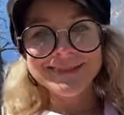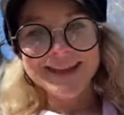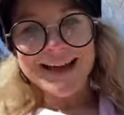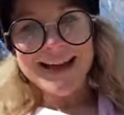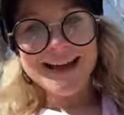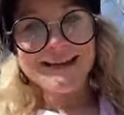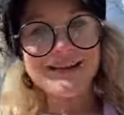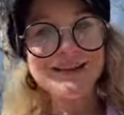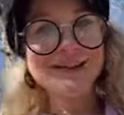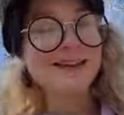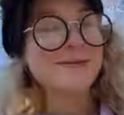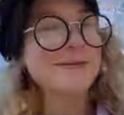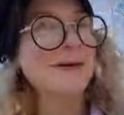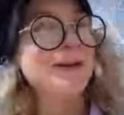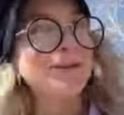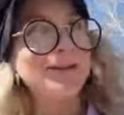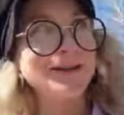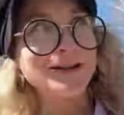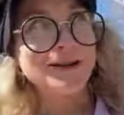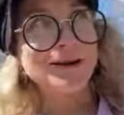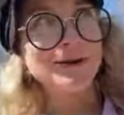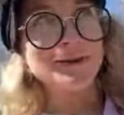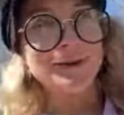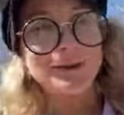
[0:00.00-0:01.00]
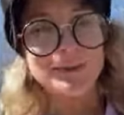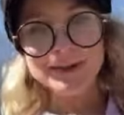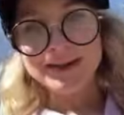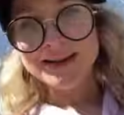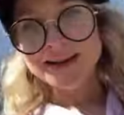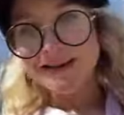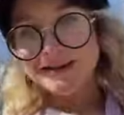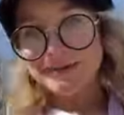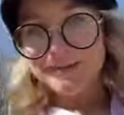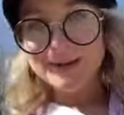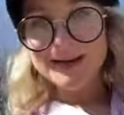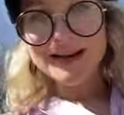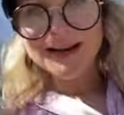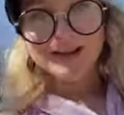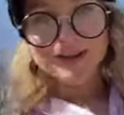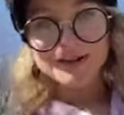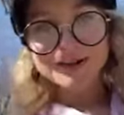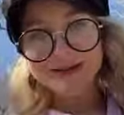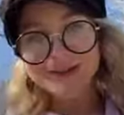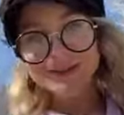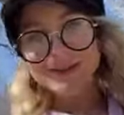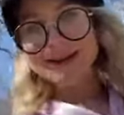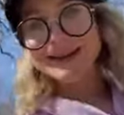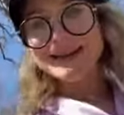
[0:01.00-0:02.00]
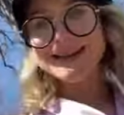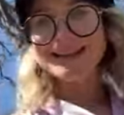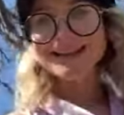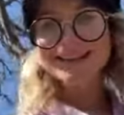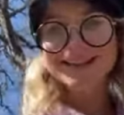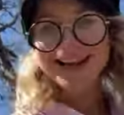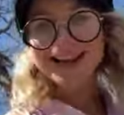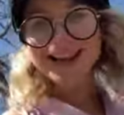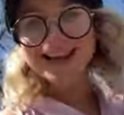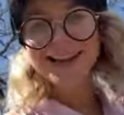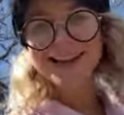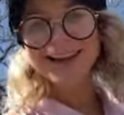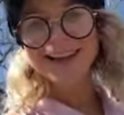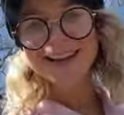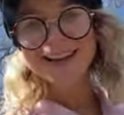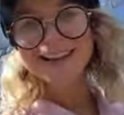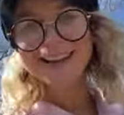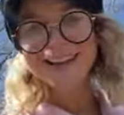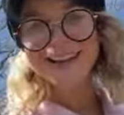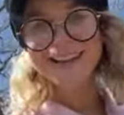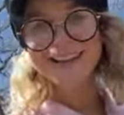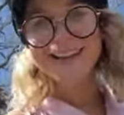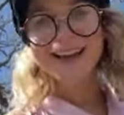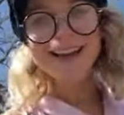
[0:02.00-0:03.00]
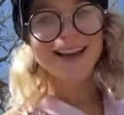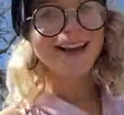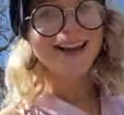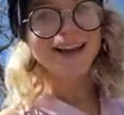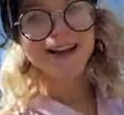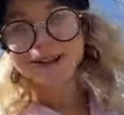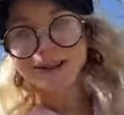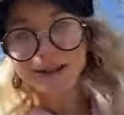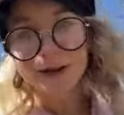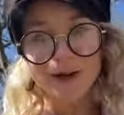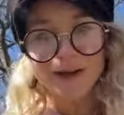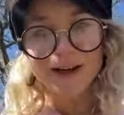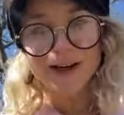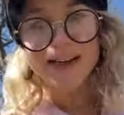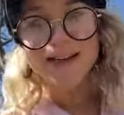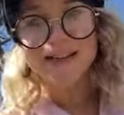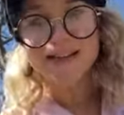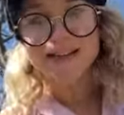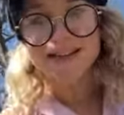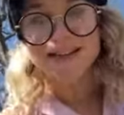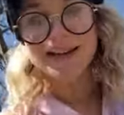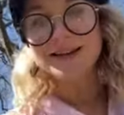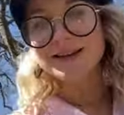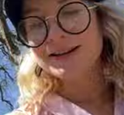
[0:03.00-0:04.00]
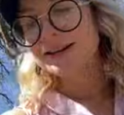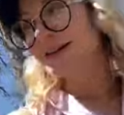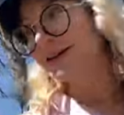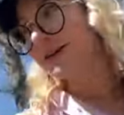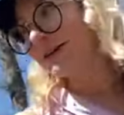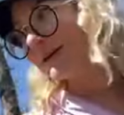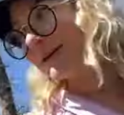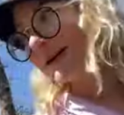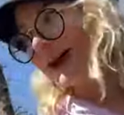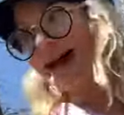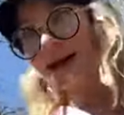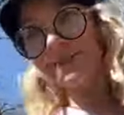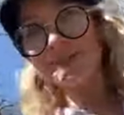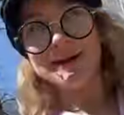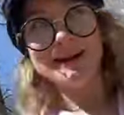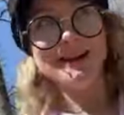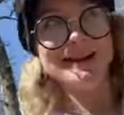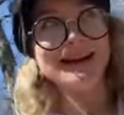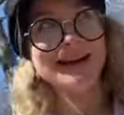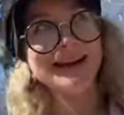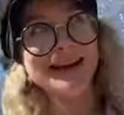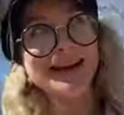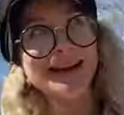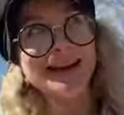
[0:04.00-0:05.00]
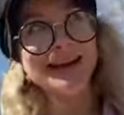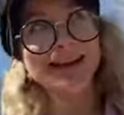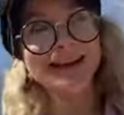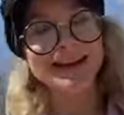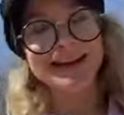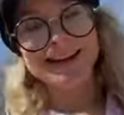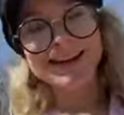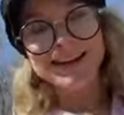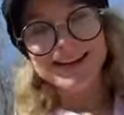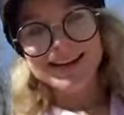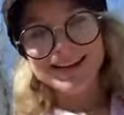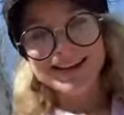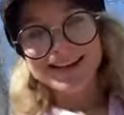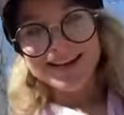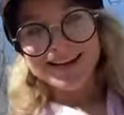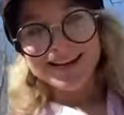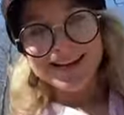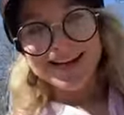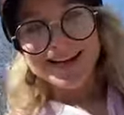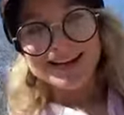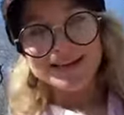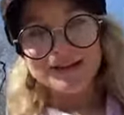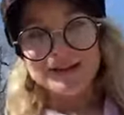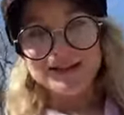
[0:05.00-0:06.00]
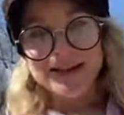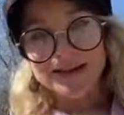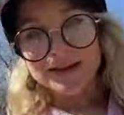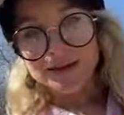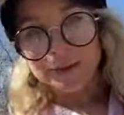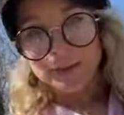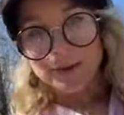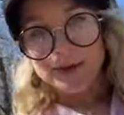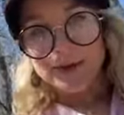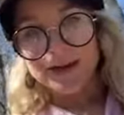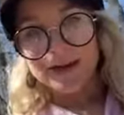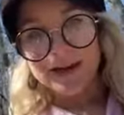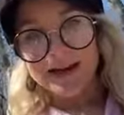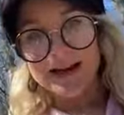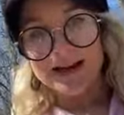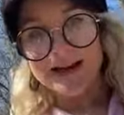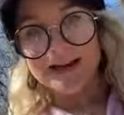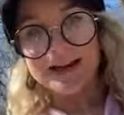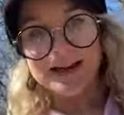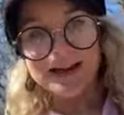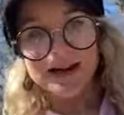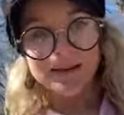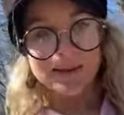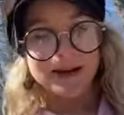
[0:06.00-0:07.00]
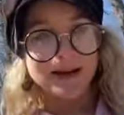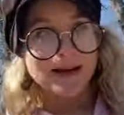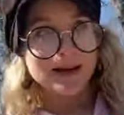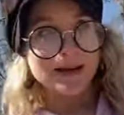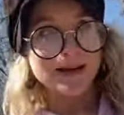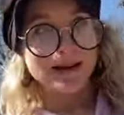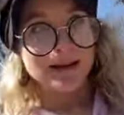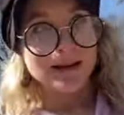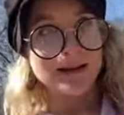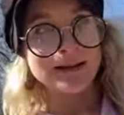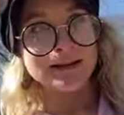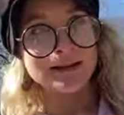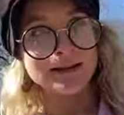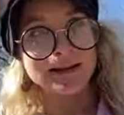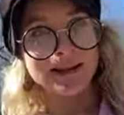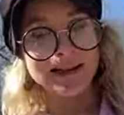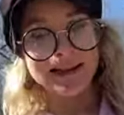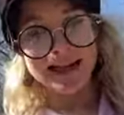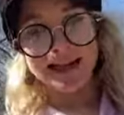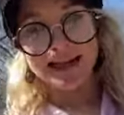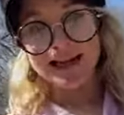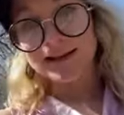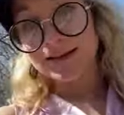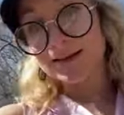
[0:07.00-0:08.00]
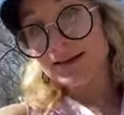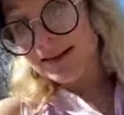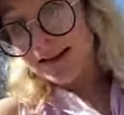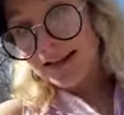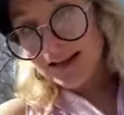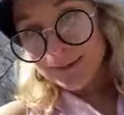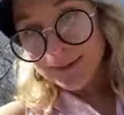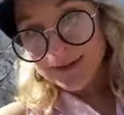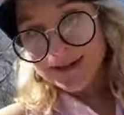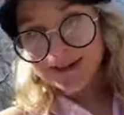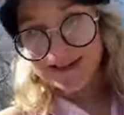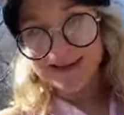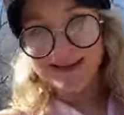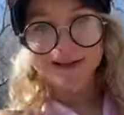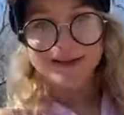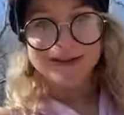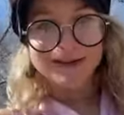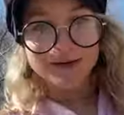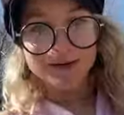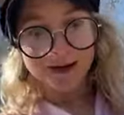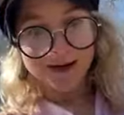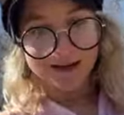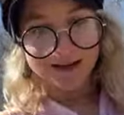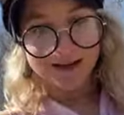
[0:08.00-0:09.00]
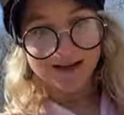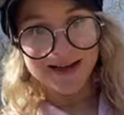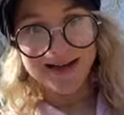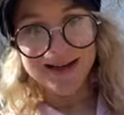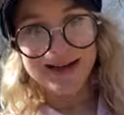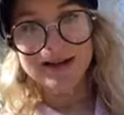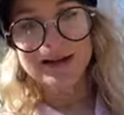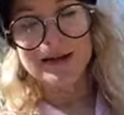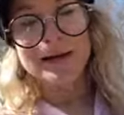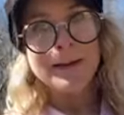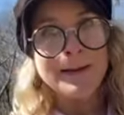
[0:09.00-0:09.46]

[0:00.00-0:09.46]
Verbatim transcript: I know that probably no one will be here, but I just want to say glorious day to you. Happy day. I just got the word that I can come in late, a little bit later to today.